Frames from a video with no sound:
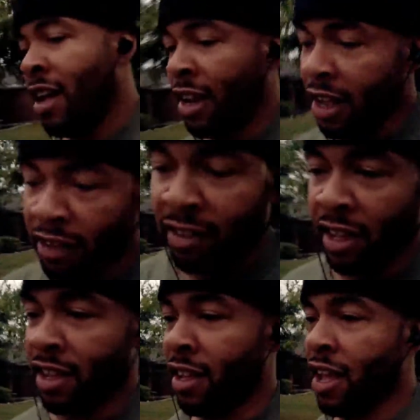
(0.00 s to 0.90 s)
Listen,
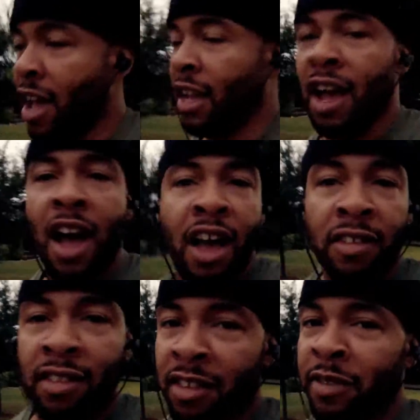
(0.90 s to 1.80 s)
Hey
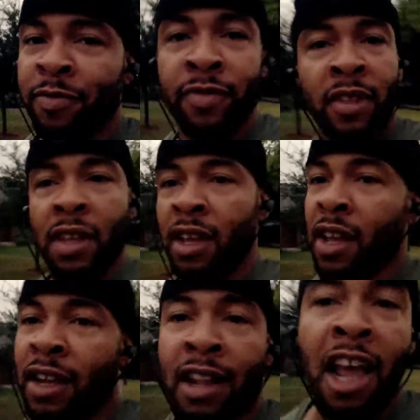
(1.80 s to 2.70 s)
guys,
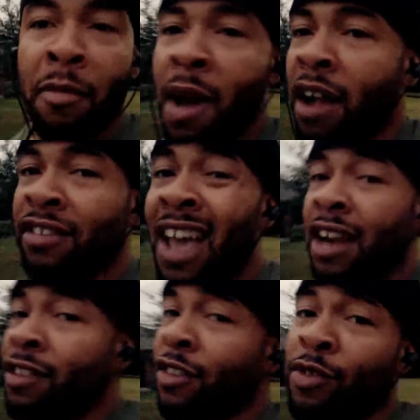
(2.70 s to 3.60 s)
90 Mile
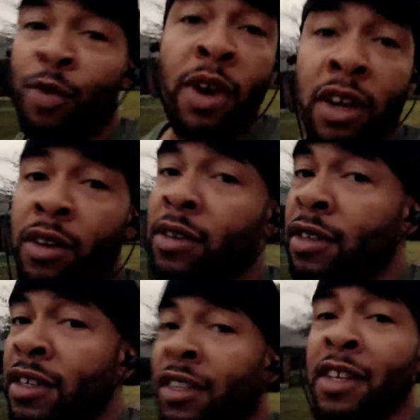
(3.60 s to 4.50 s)
Challenge is real.
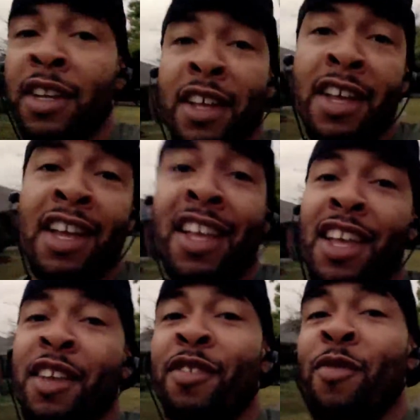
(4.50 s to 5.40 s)

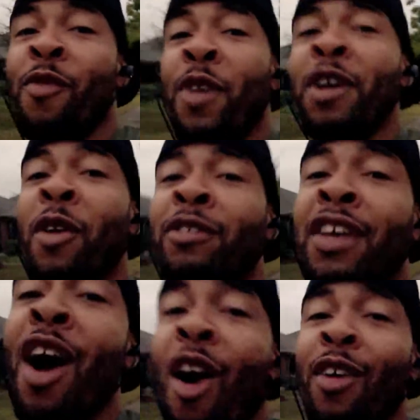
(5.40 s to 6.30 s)
It's real
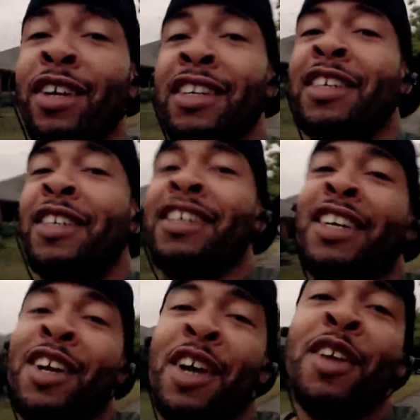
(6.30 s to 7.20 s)
talk.
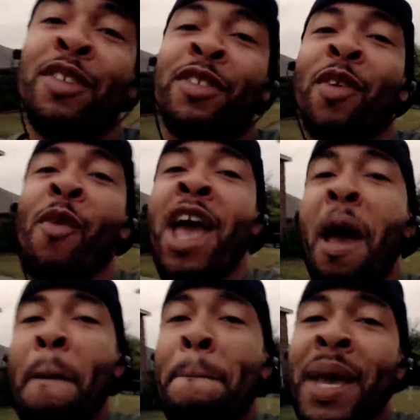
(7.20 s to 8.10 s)

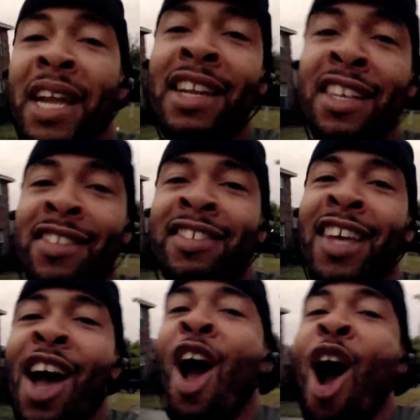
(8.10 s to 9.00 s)
Square business
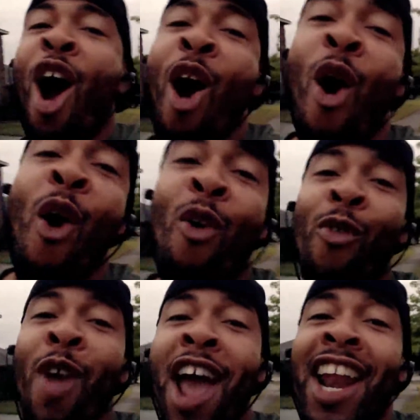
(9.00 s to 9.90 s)

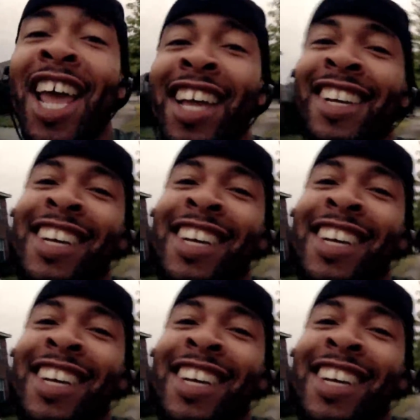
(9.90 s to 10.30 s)
already.